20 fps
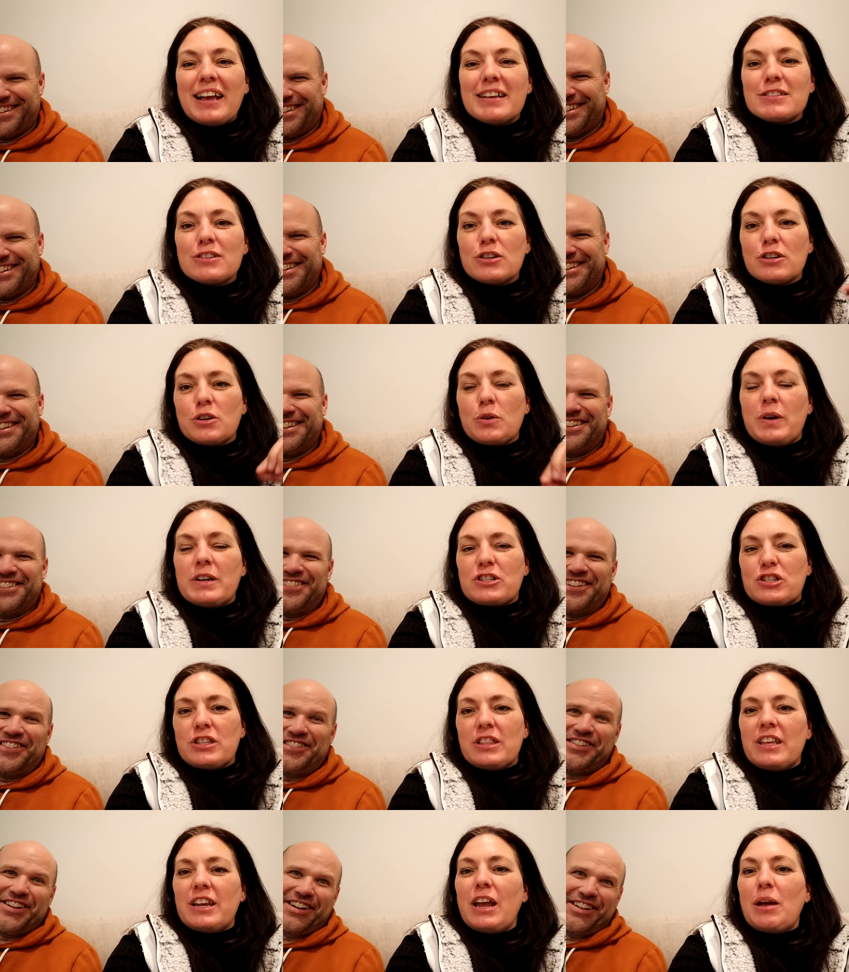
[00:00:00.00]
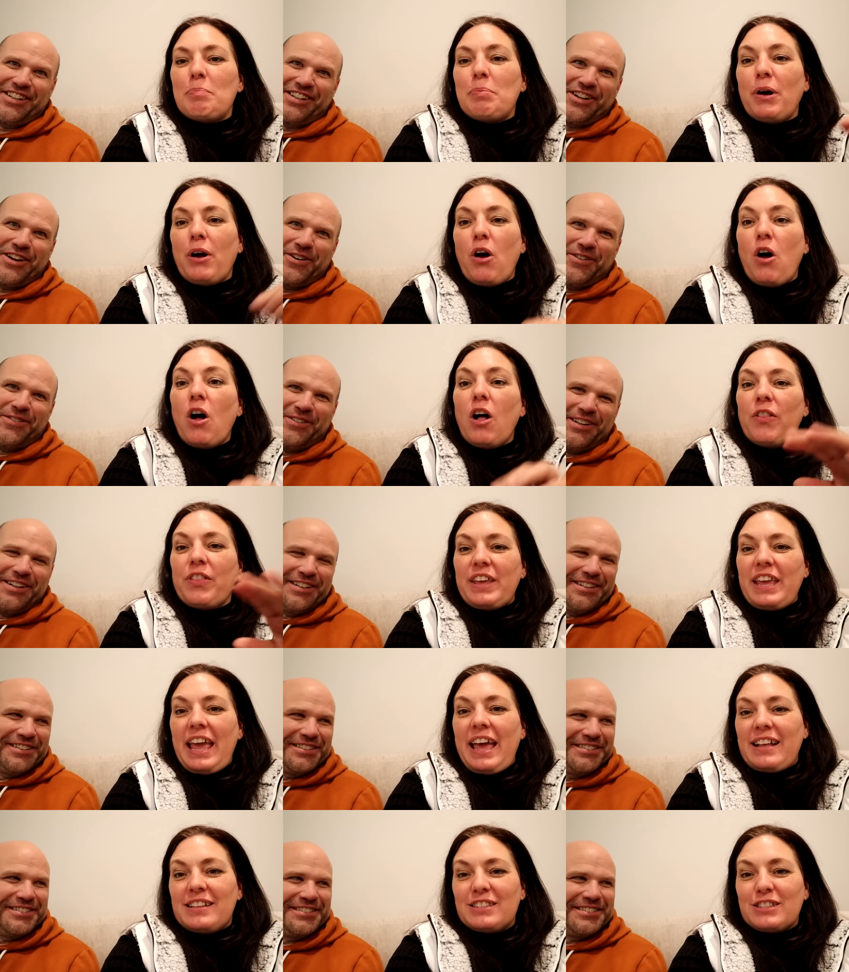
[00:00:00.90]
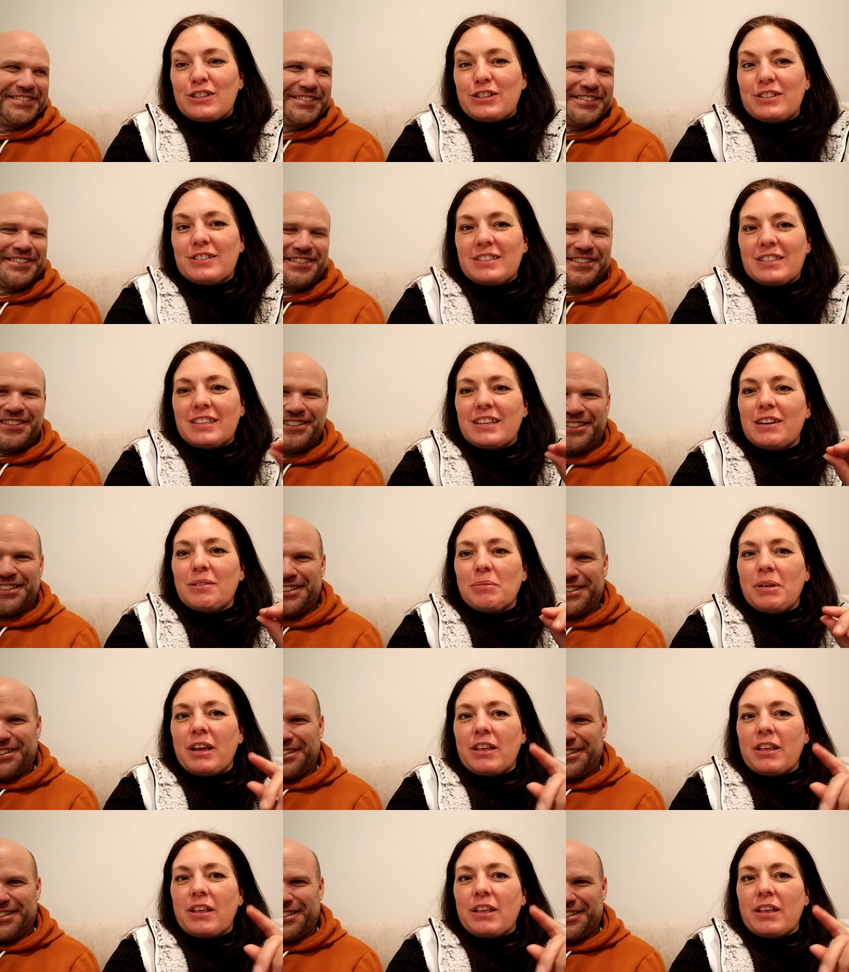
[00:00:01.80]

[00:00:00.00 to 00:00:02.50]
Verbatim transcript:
Speaker 1: I ask her a question, then I put all the answers, and then I'm